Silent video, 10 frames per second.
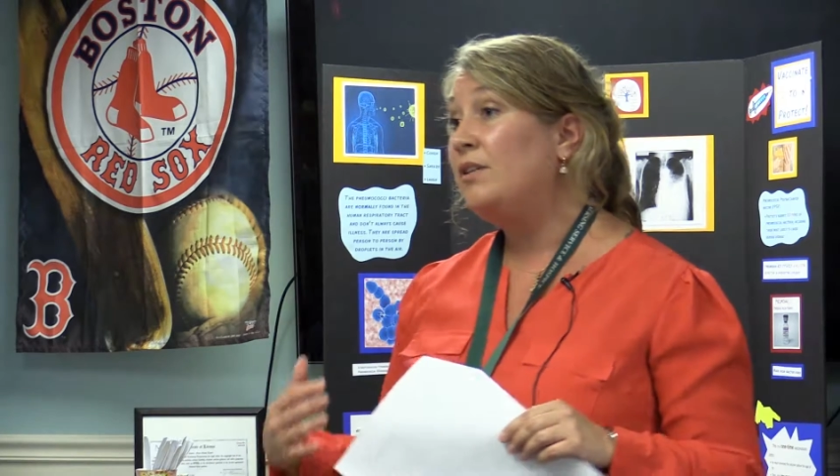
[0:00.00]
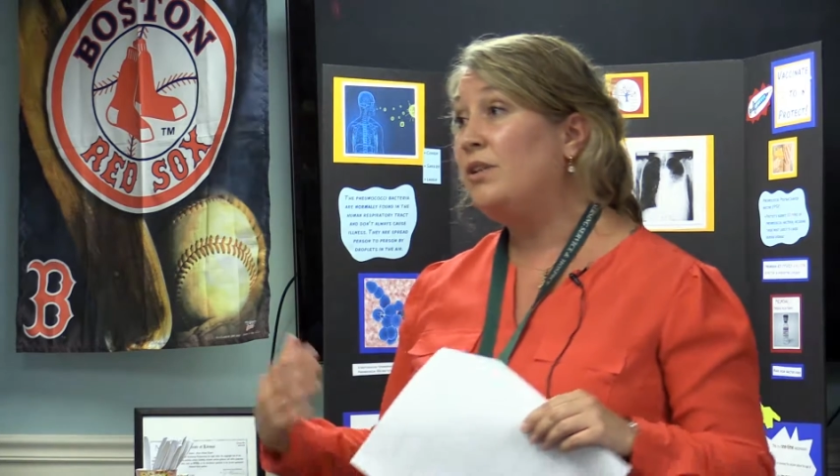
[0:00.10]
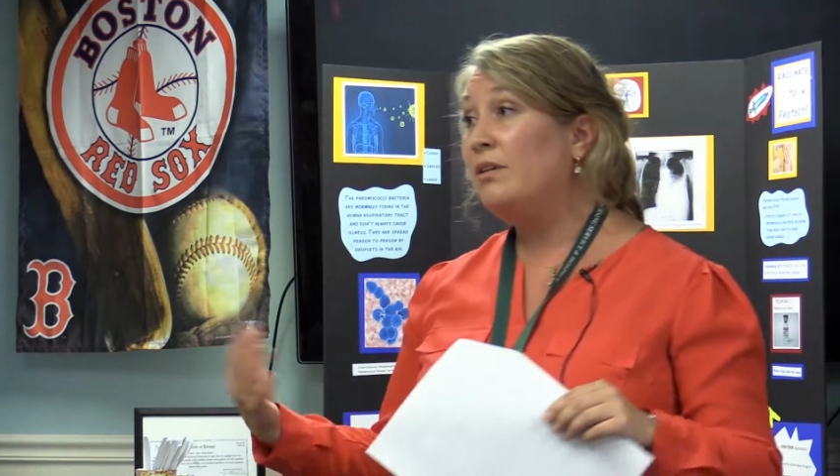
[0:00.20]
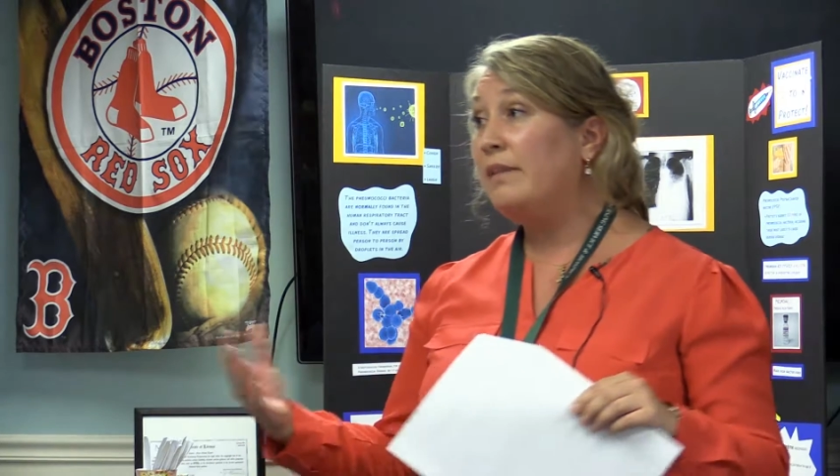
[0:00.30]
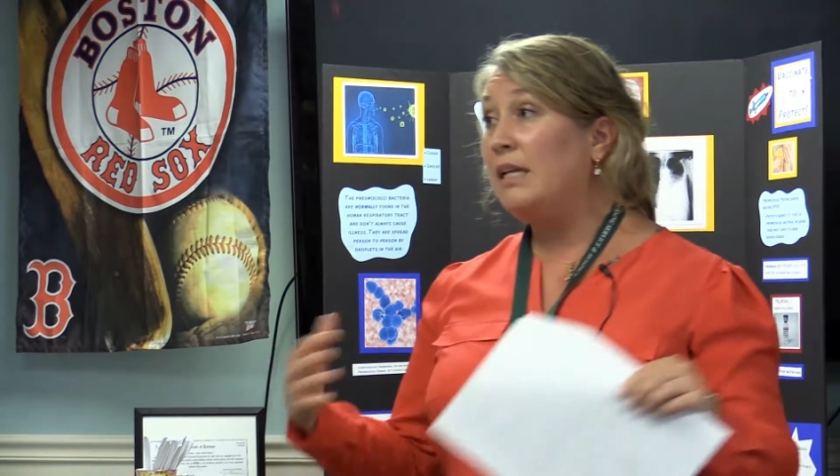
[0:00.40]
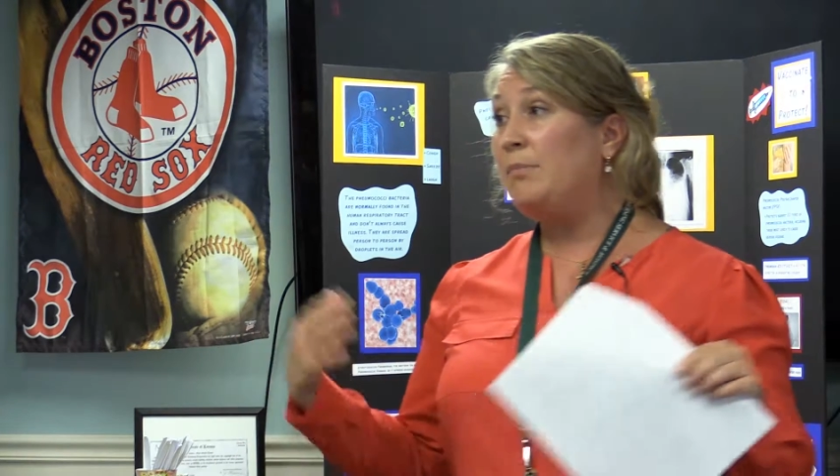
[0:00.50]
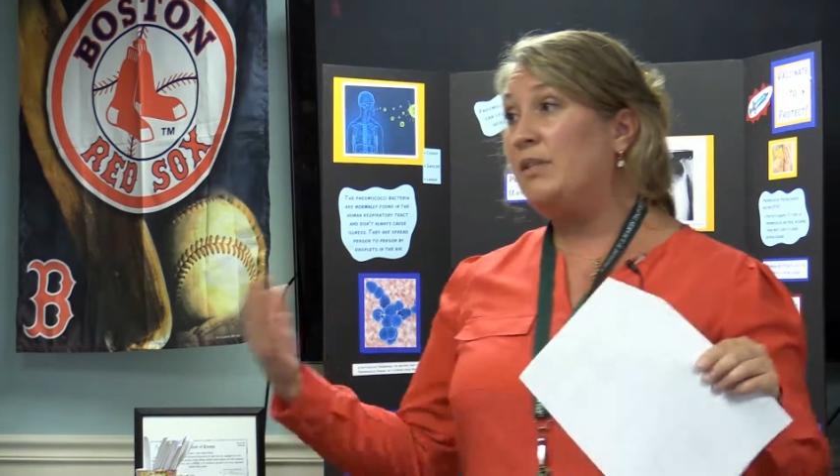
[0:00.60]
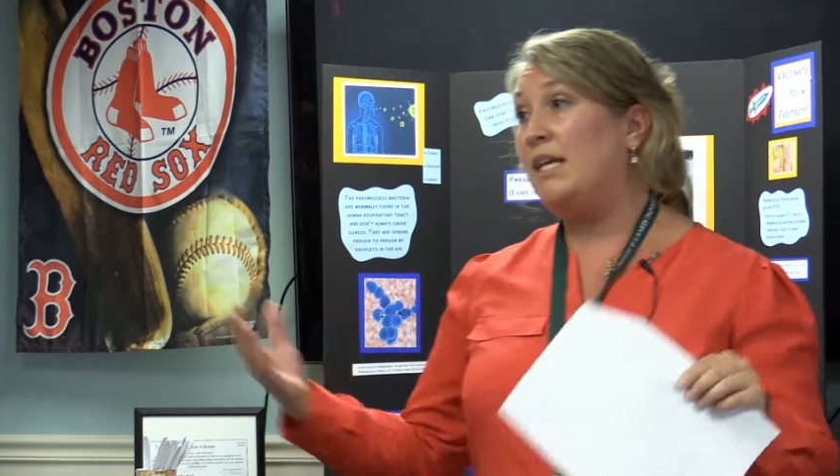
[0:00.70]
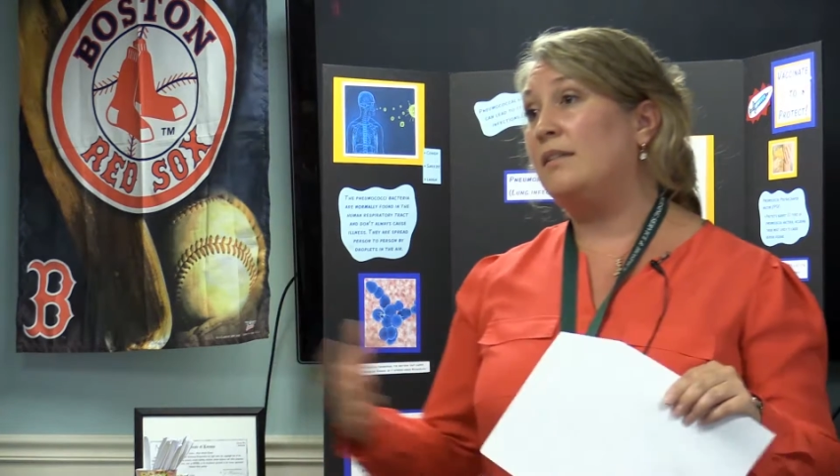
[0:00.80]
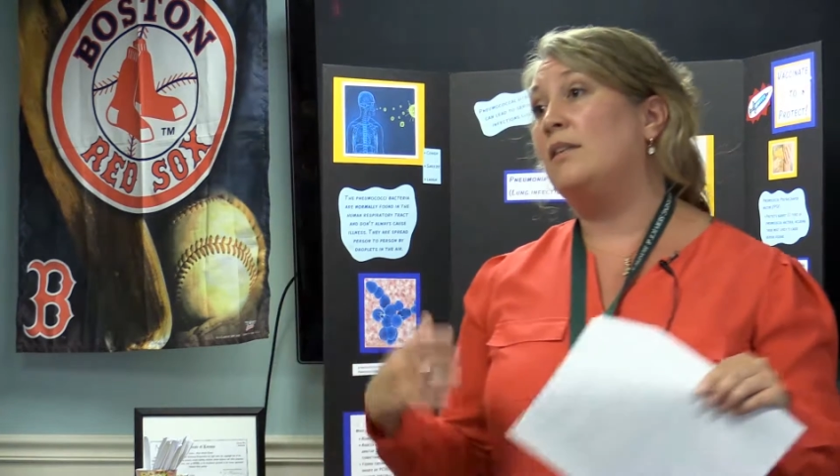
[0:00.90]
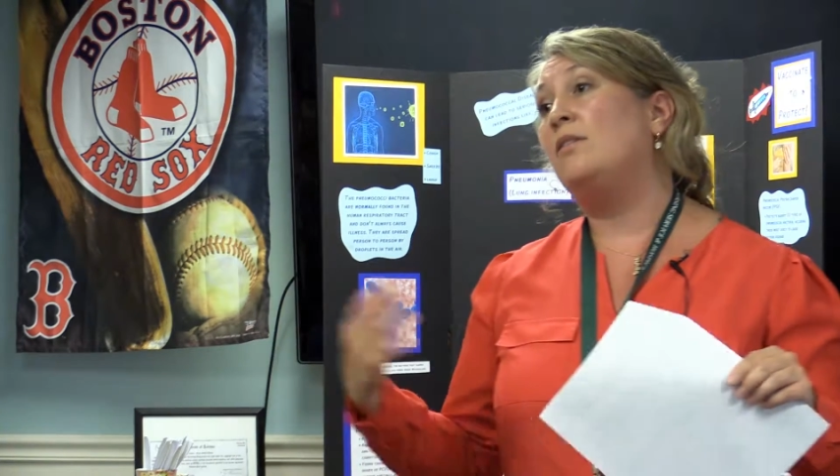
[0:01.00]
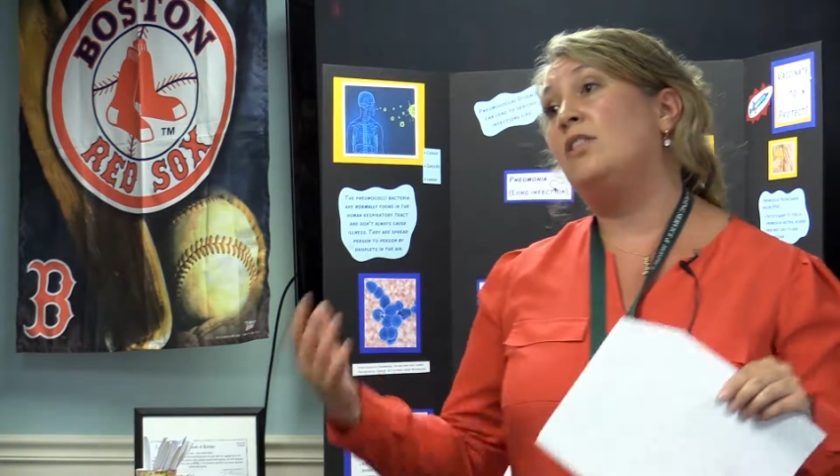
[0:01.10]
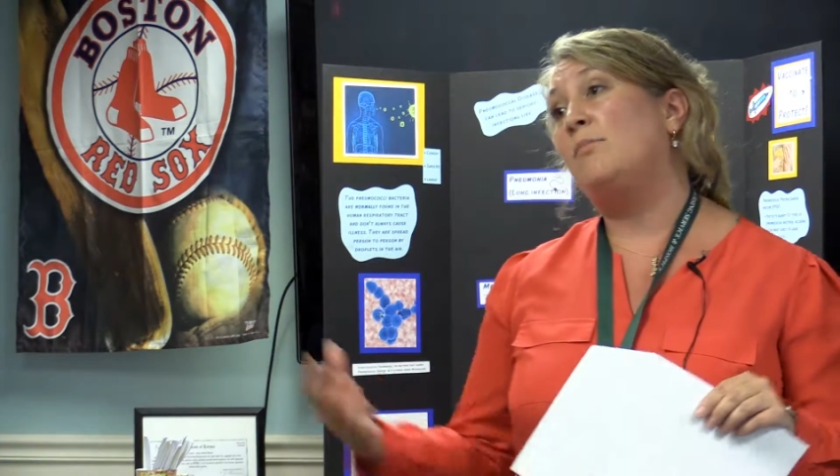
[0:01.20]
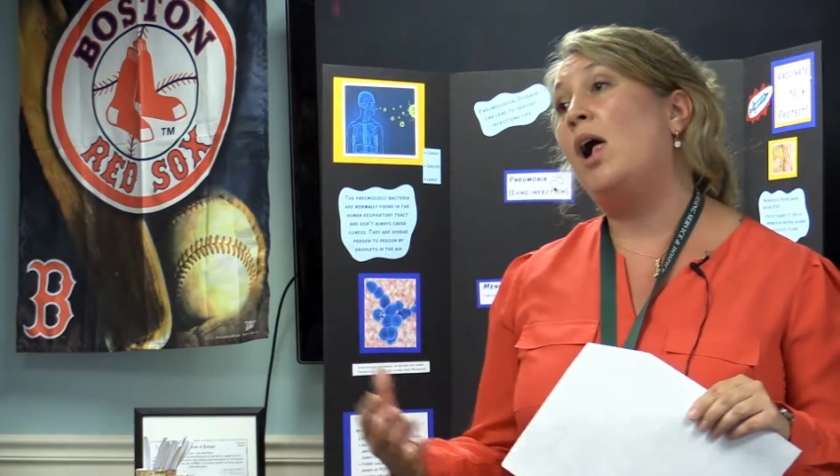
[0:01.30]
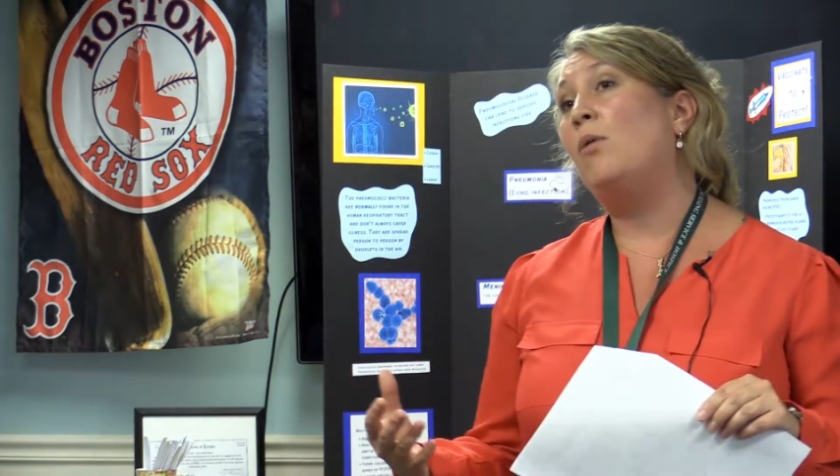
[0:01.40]
So you're really protecting the
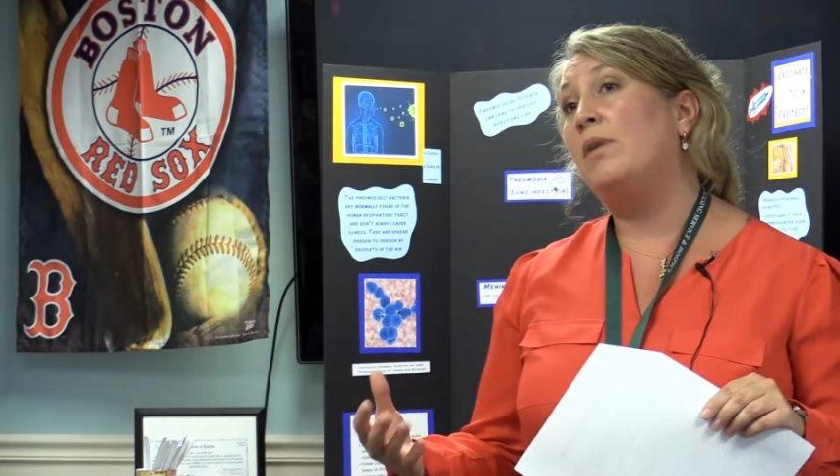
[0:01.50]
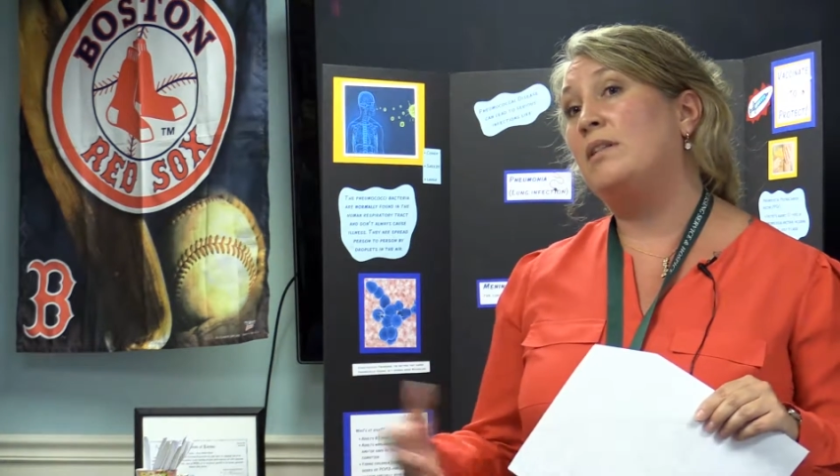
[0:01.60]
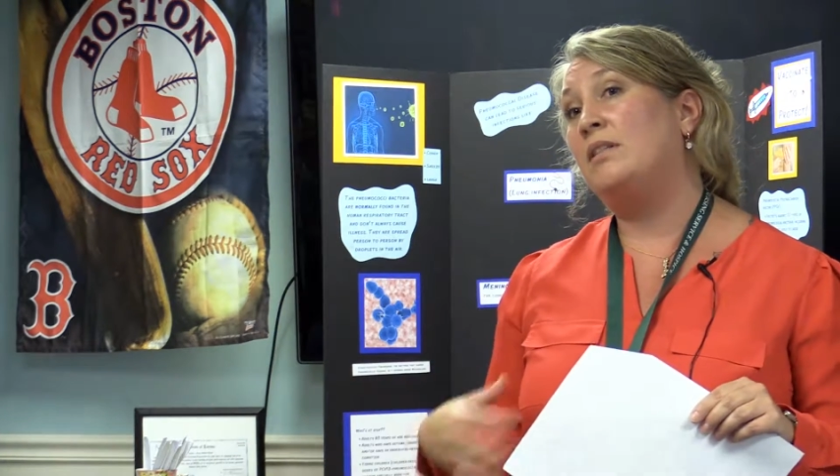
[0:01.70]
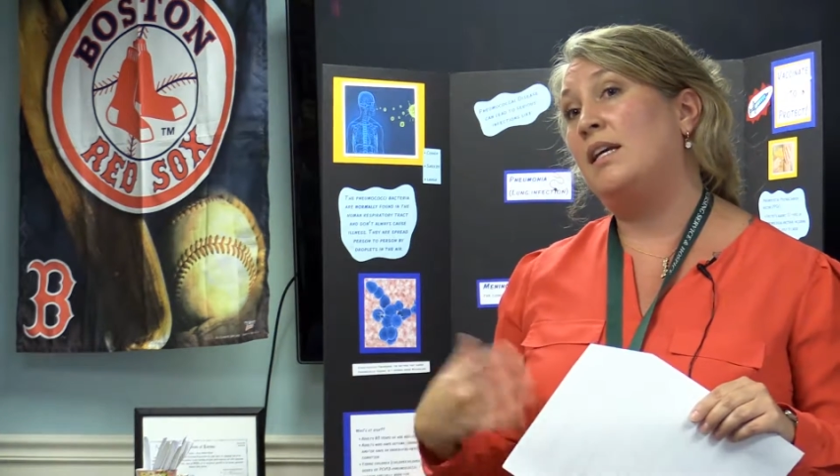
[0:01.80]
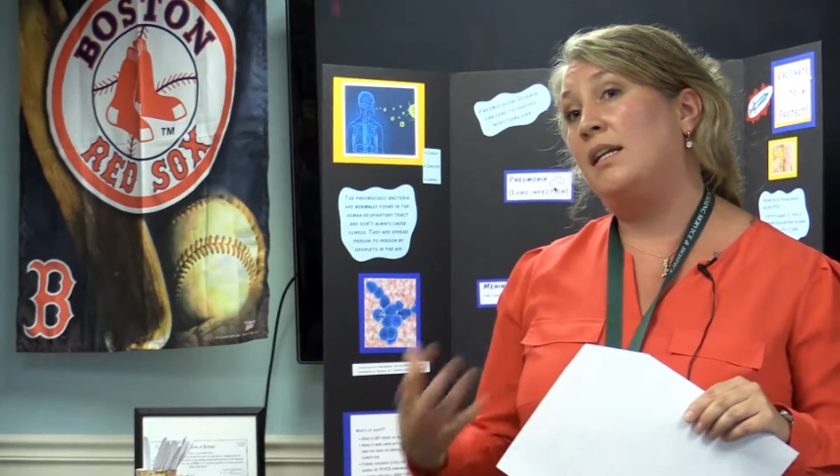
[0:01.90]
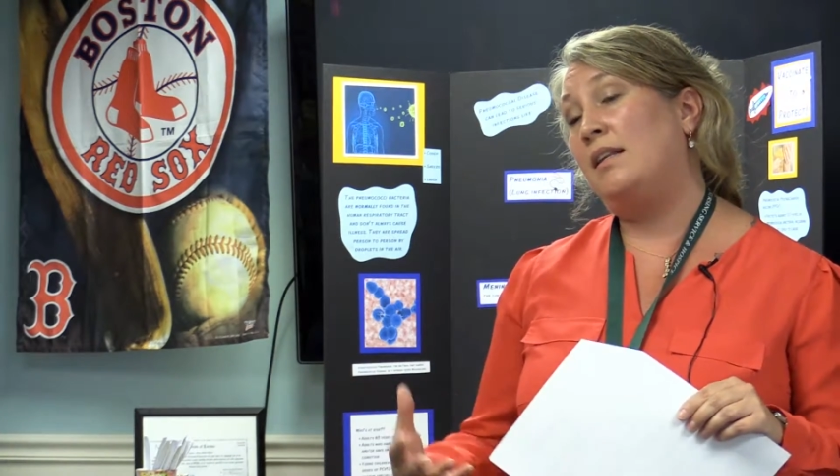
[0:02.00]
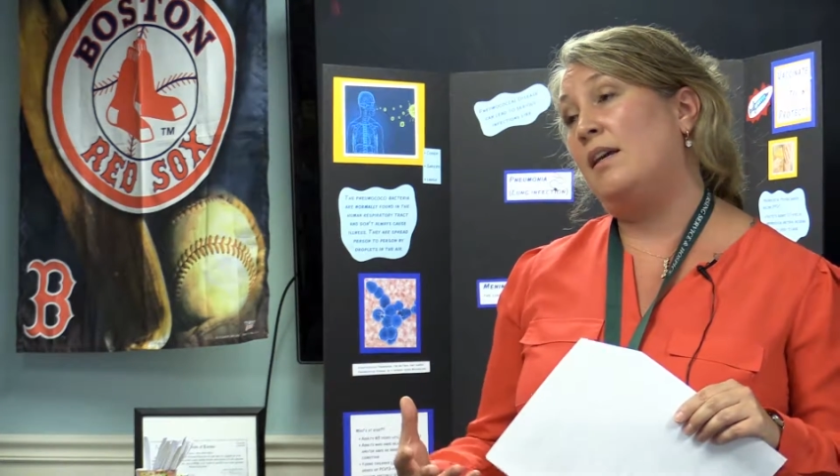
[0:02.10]
small ones that